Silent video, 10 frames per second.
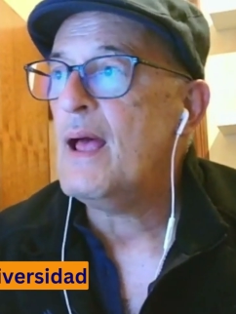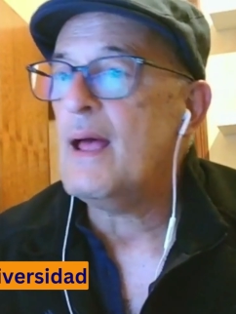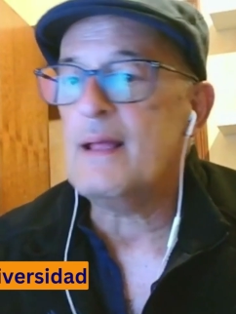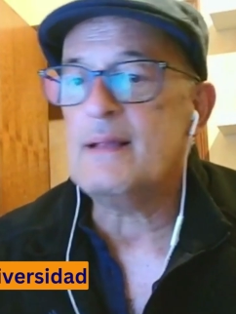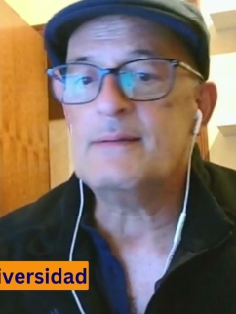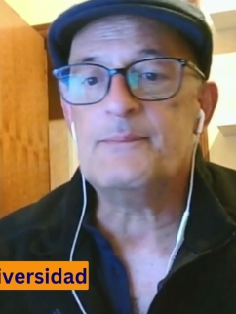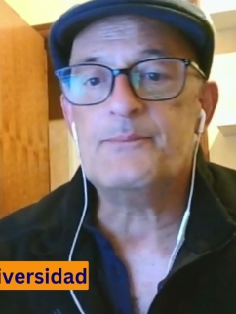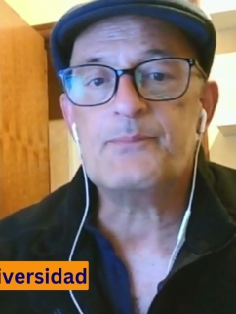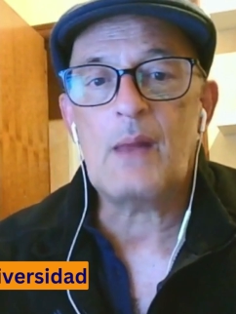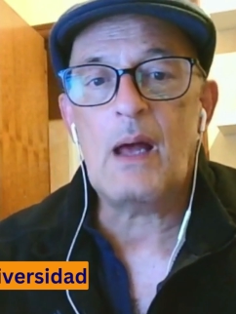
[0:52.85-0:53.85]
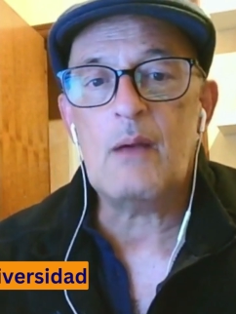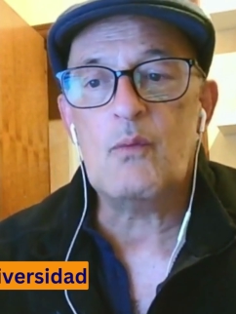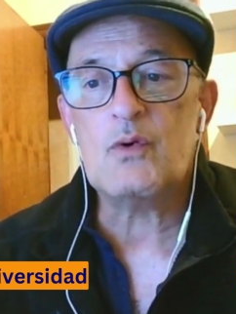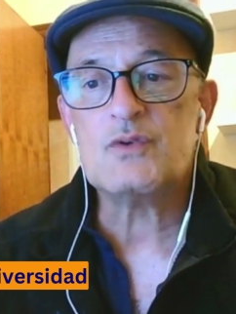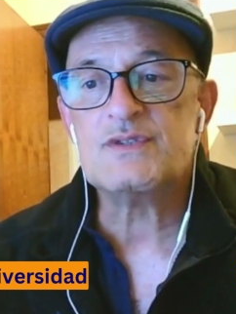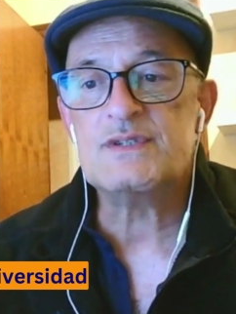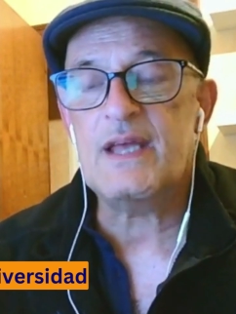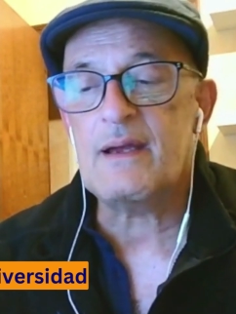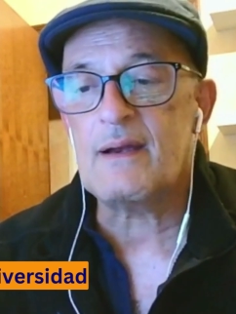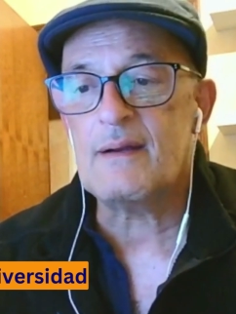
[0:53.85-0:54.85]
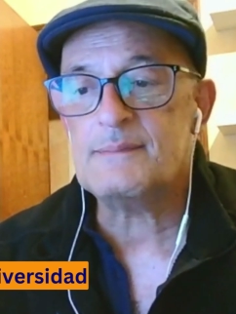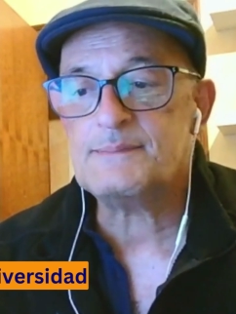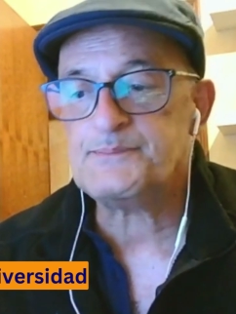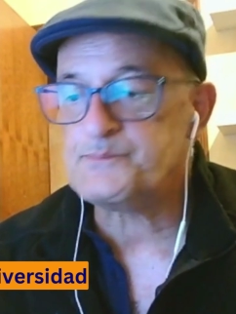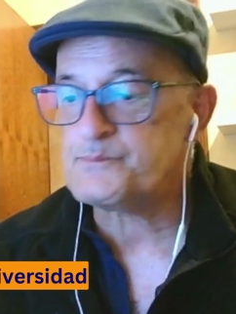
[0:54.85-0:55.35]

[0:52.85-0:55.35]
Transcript: and I was there